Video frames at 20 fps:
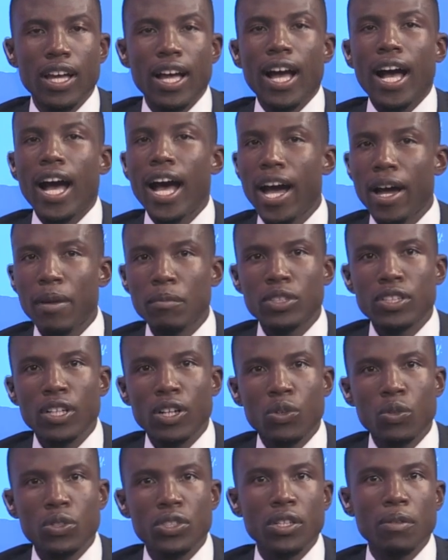I'm
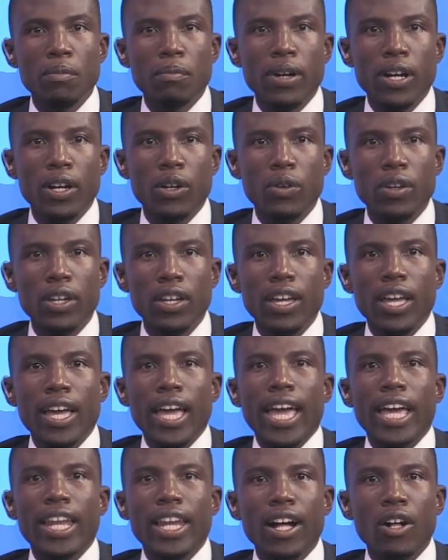Takuchi Mbakwe,
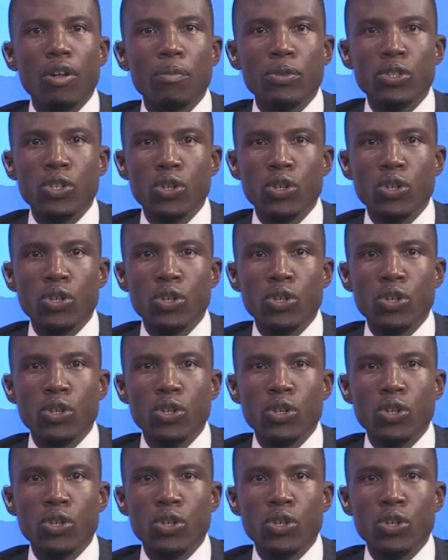and I'll be your